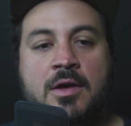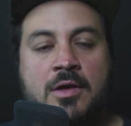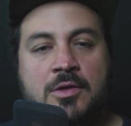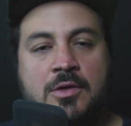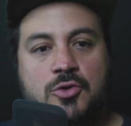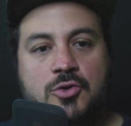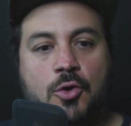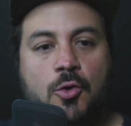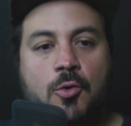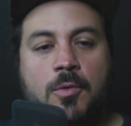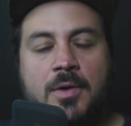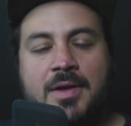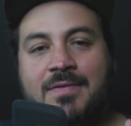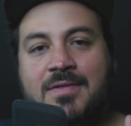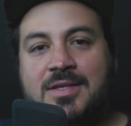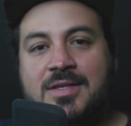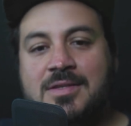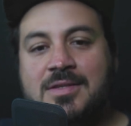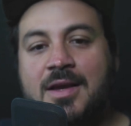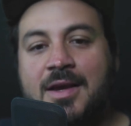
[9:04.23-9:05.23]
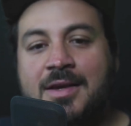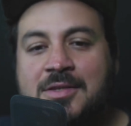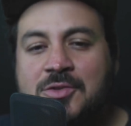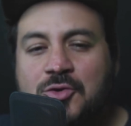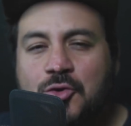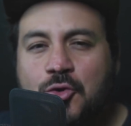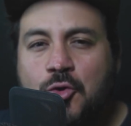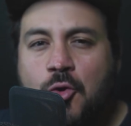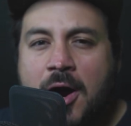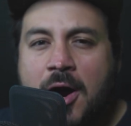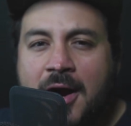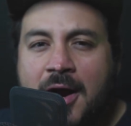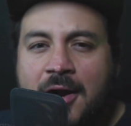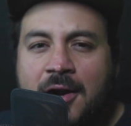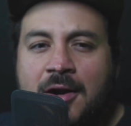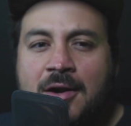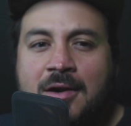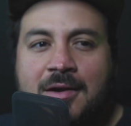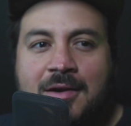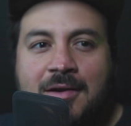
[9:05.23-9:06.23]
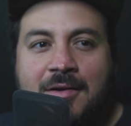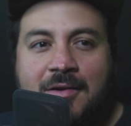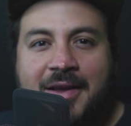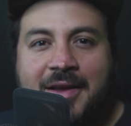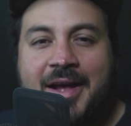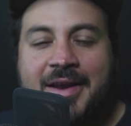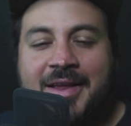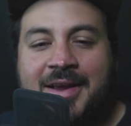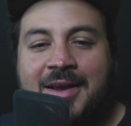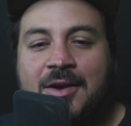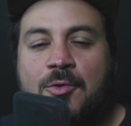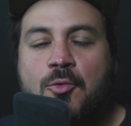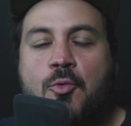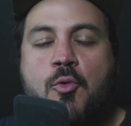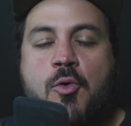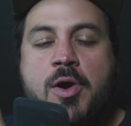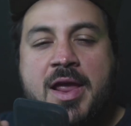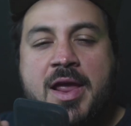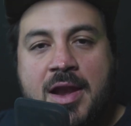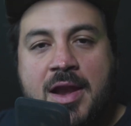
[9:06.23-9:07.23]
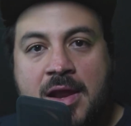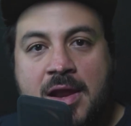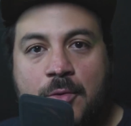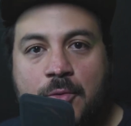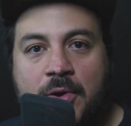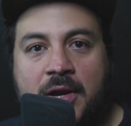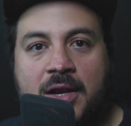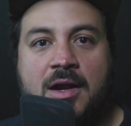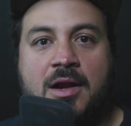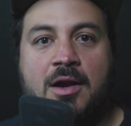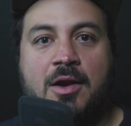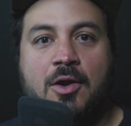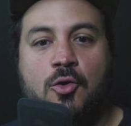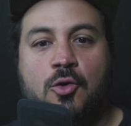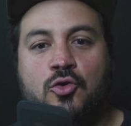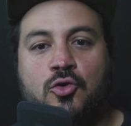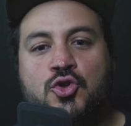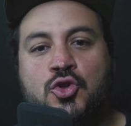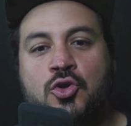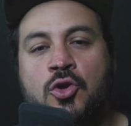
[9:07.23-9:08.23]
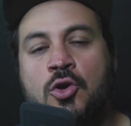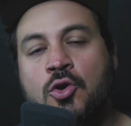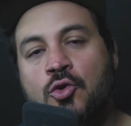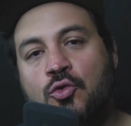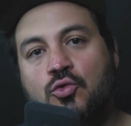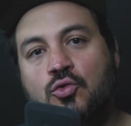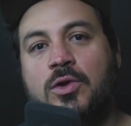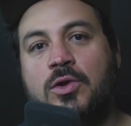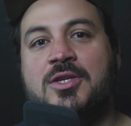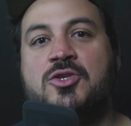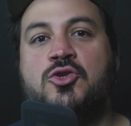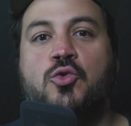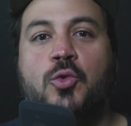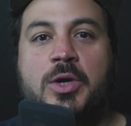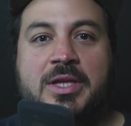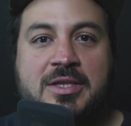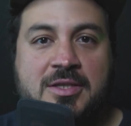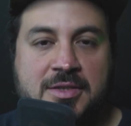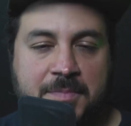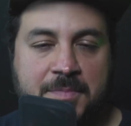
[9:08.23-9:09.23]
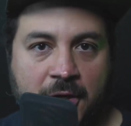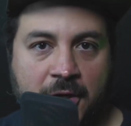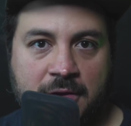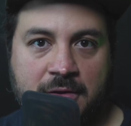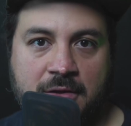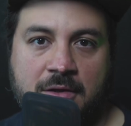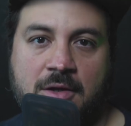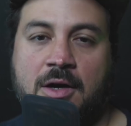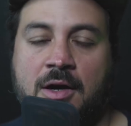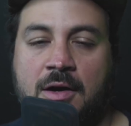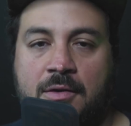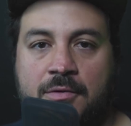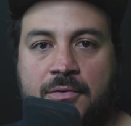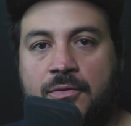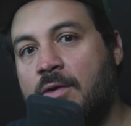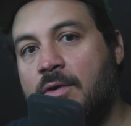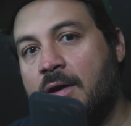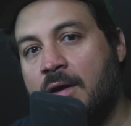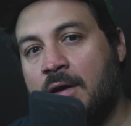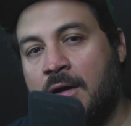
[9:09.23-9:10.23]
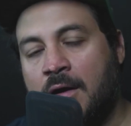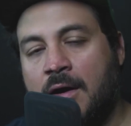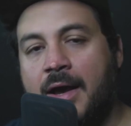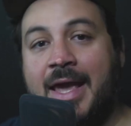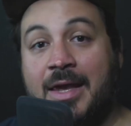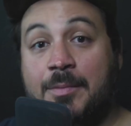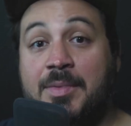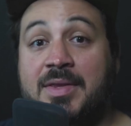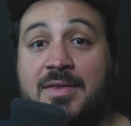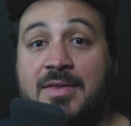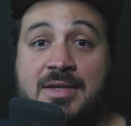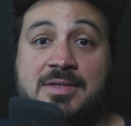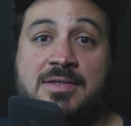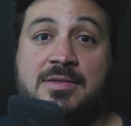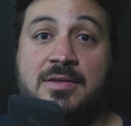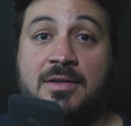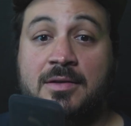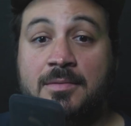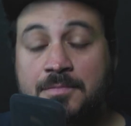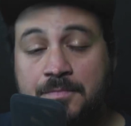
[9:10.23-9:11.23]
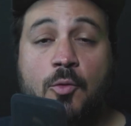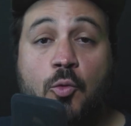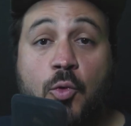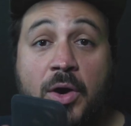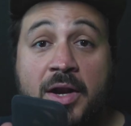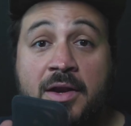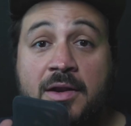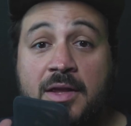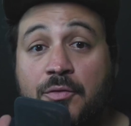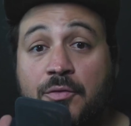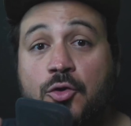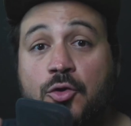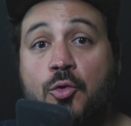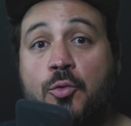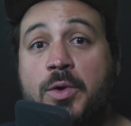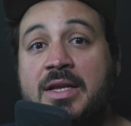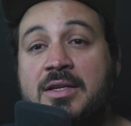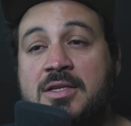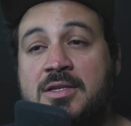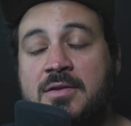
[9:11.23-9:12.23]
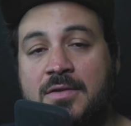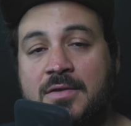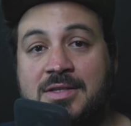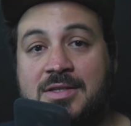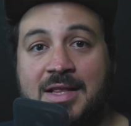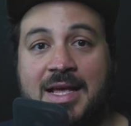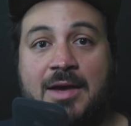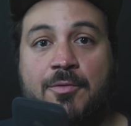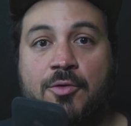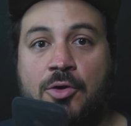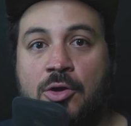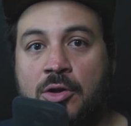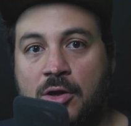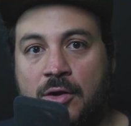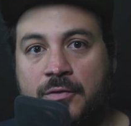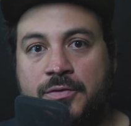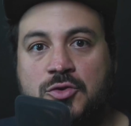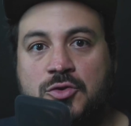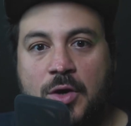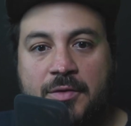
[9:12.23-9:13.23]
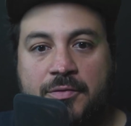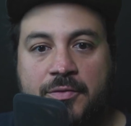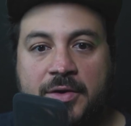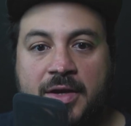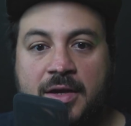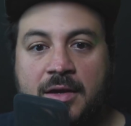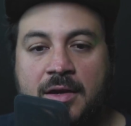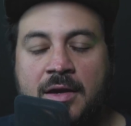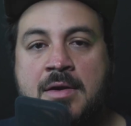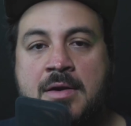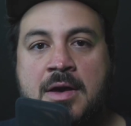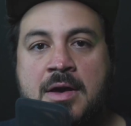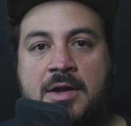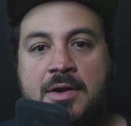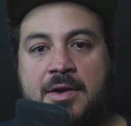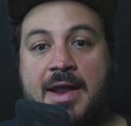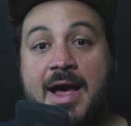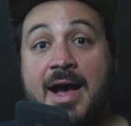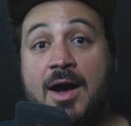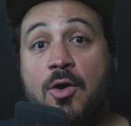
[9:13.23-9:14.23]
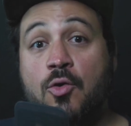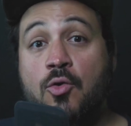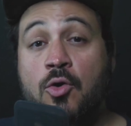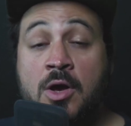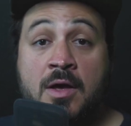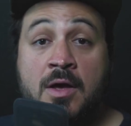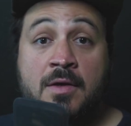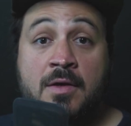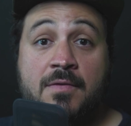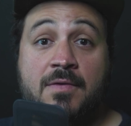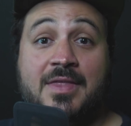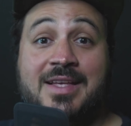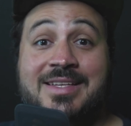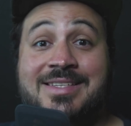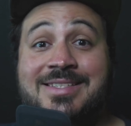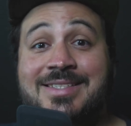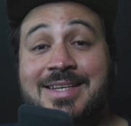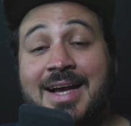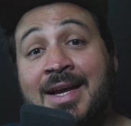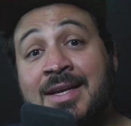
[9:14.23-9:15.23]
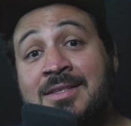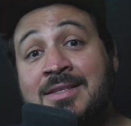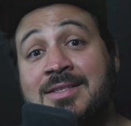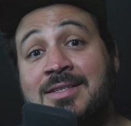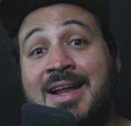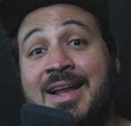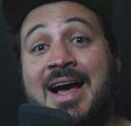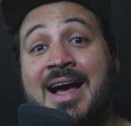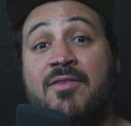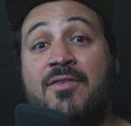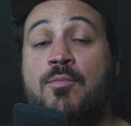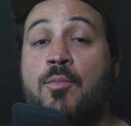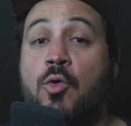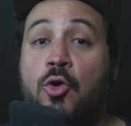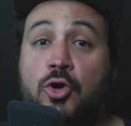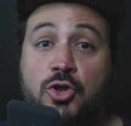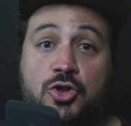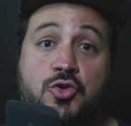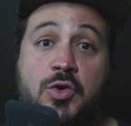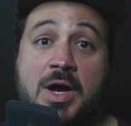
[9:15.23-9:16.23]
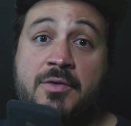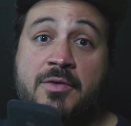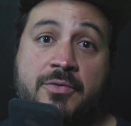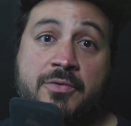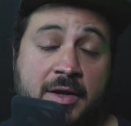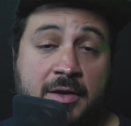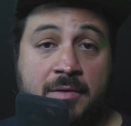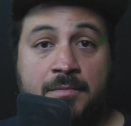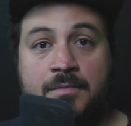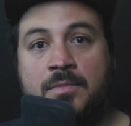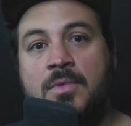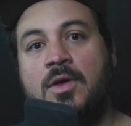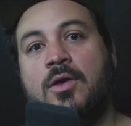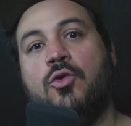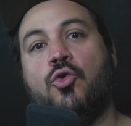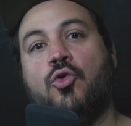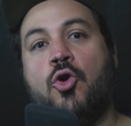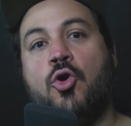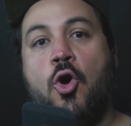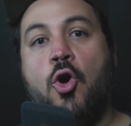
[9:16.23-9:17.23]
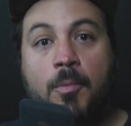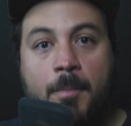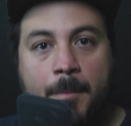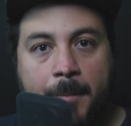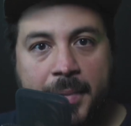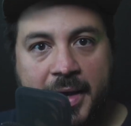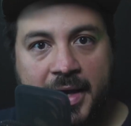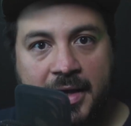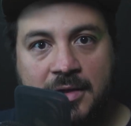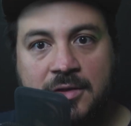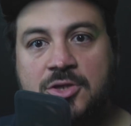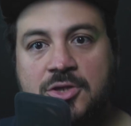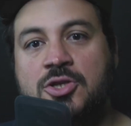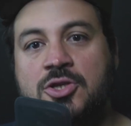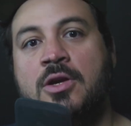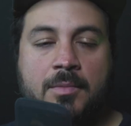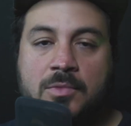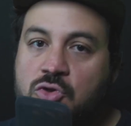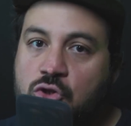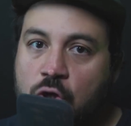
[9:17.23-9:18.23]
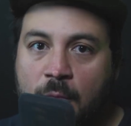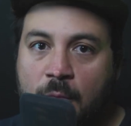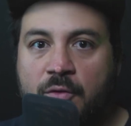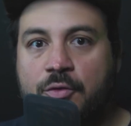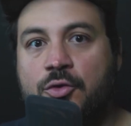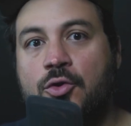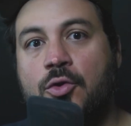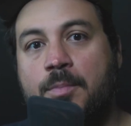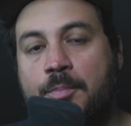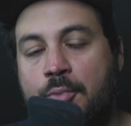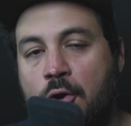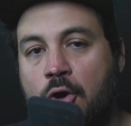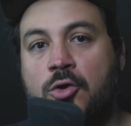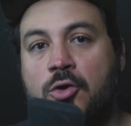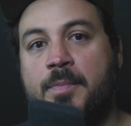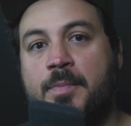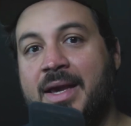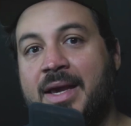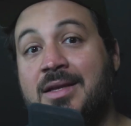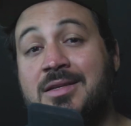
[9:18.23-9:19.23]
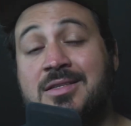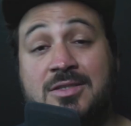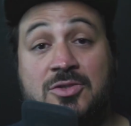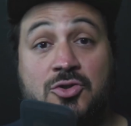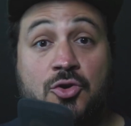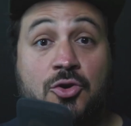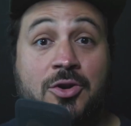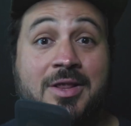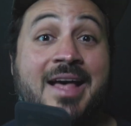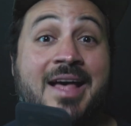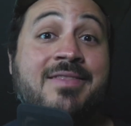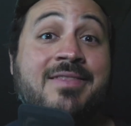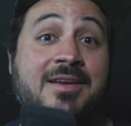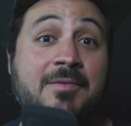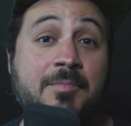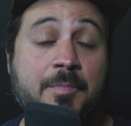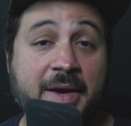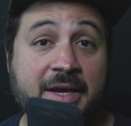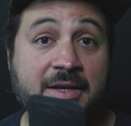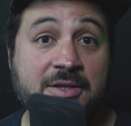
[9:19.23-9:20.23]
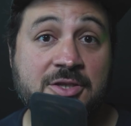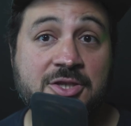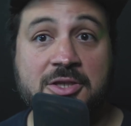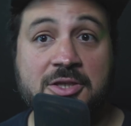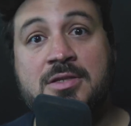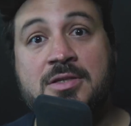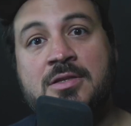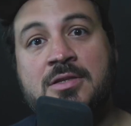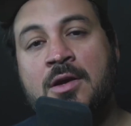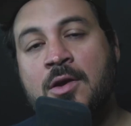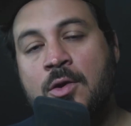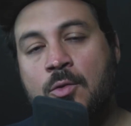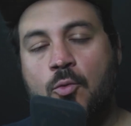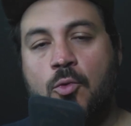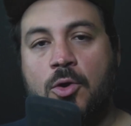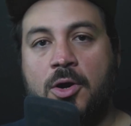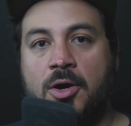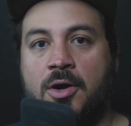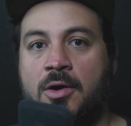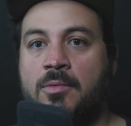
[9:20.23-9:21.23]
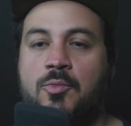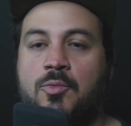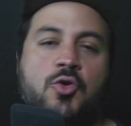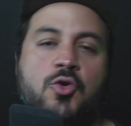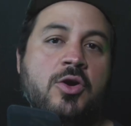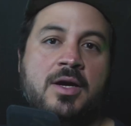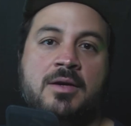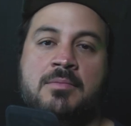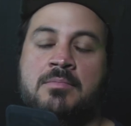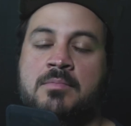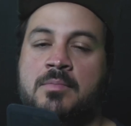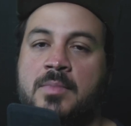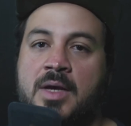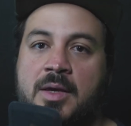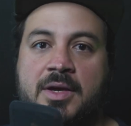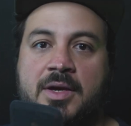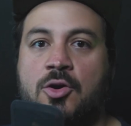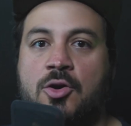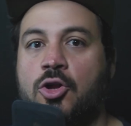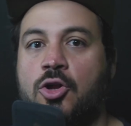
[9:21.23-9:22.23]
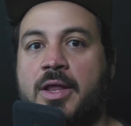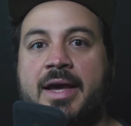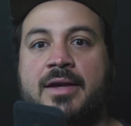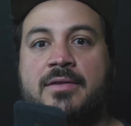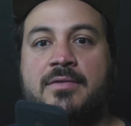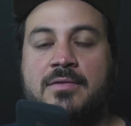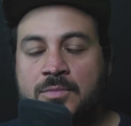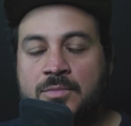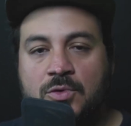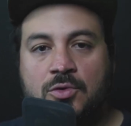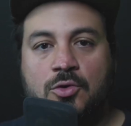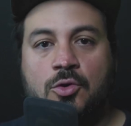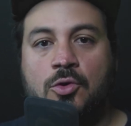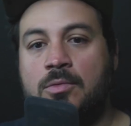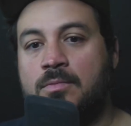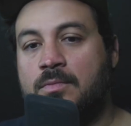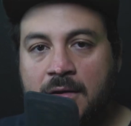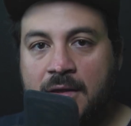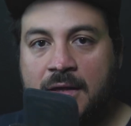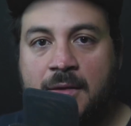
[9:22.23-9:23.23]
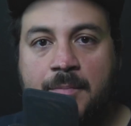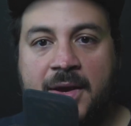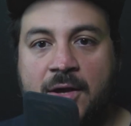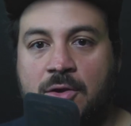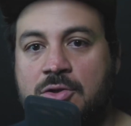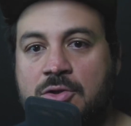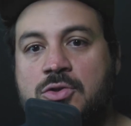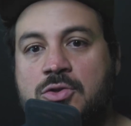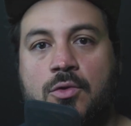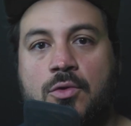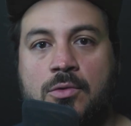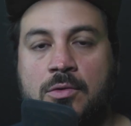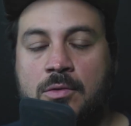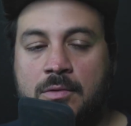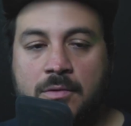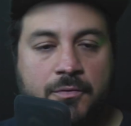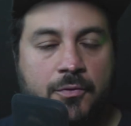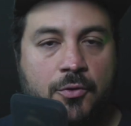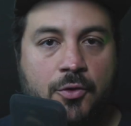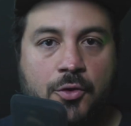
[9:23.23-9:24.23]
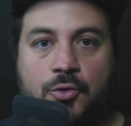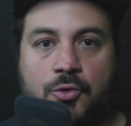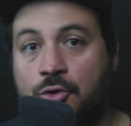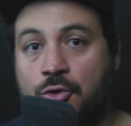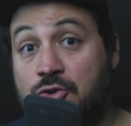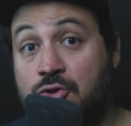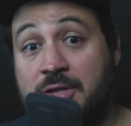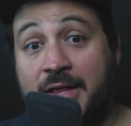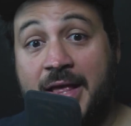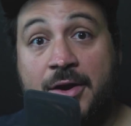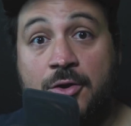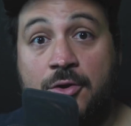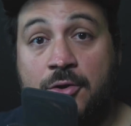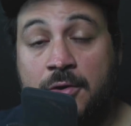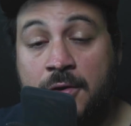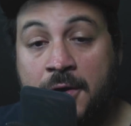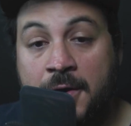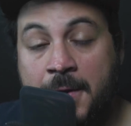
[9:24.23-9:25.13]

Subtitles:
So in this case, you are getting really, really close to the sweet spot of A/B testing. If you reach this level of traffic, now the sites that have more traffic, your homepage, some of your product pages or landing pages where you can maybe collect, emails for your newsletter.